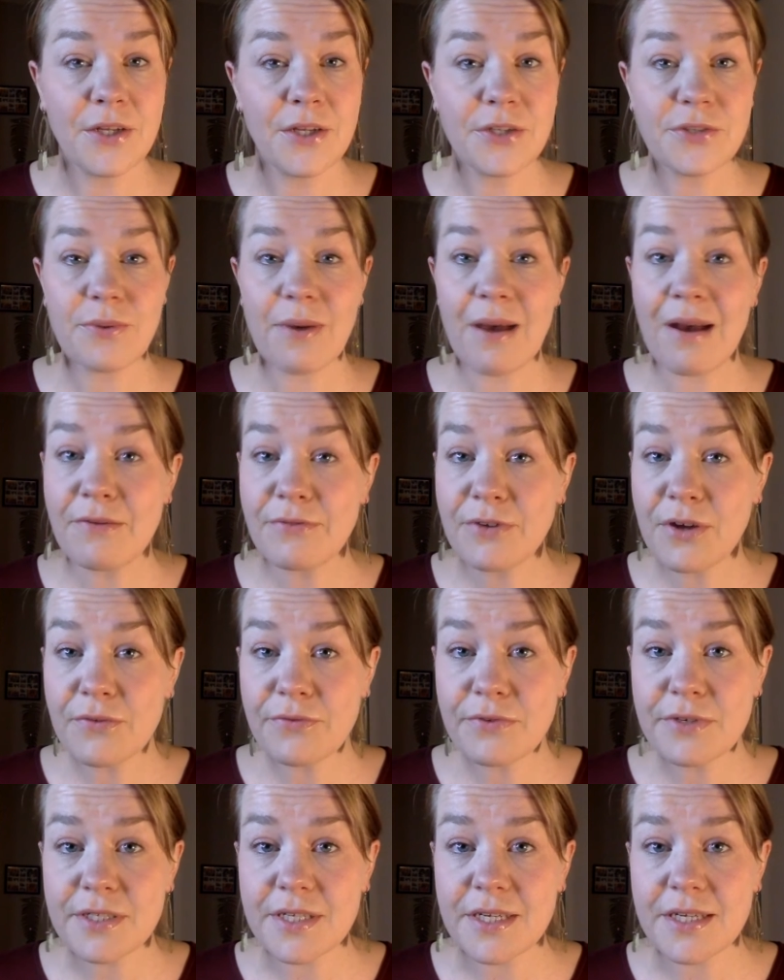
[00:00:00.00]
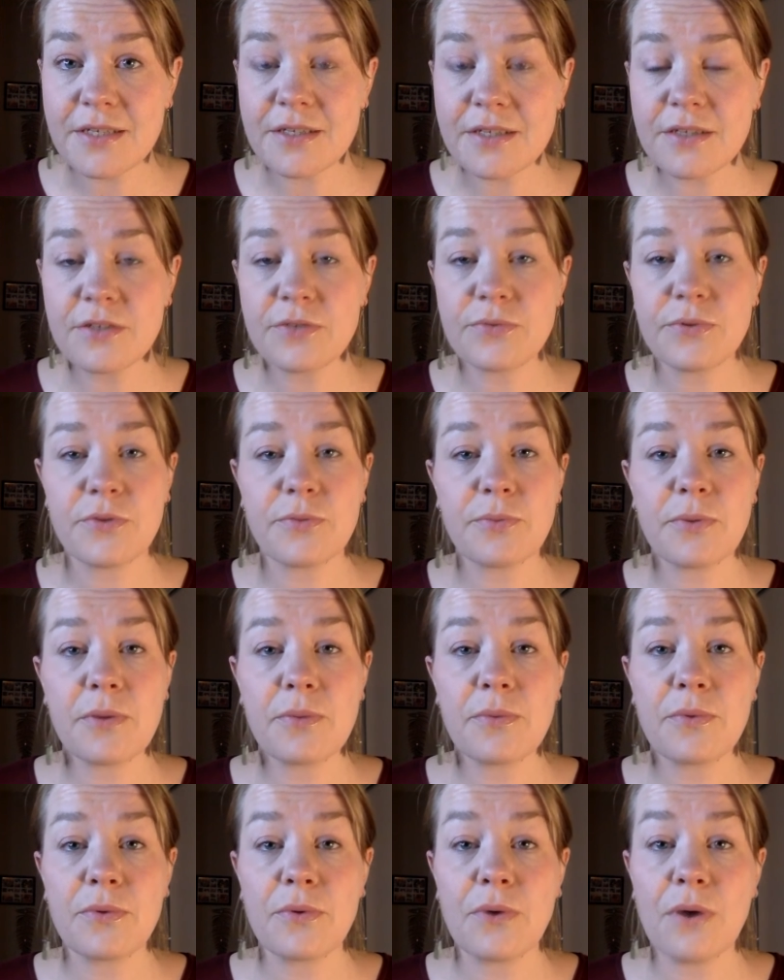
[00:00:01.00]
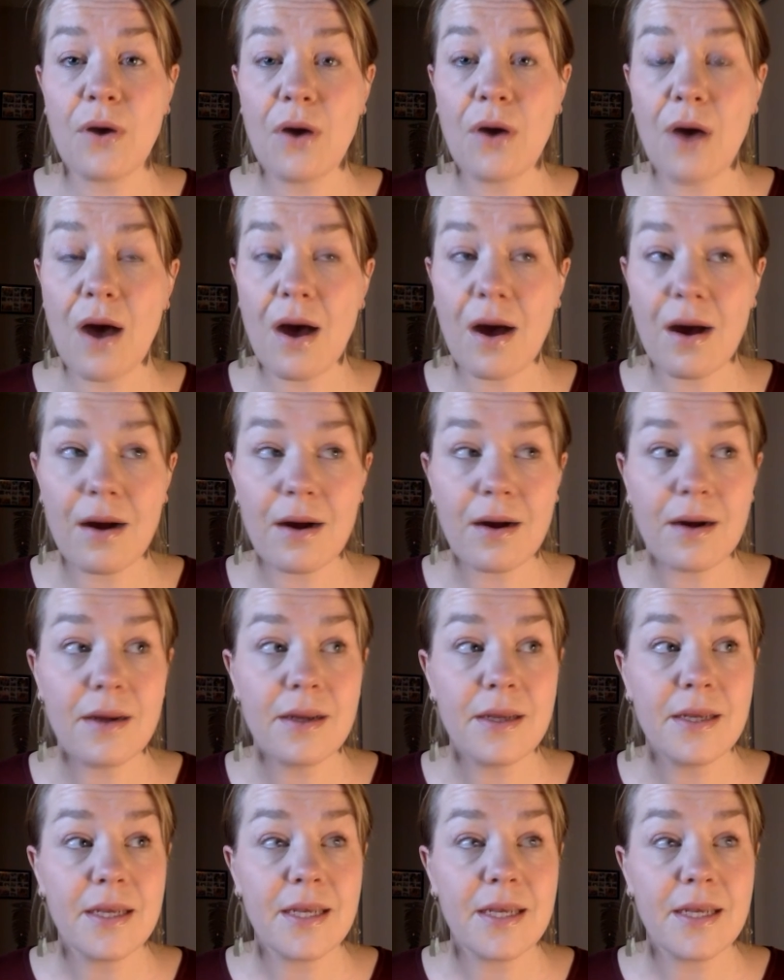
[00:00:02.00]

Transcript: to have conversations with people who are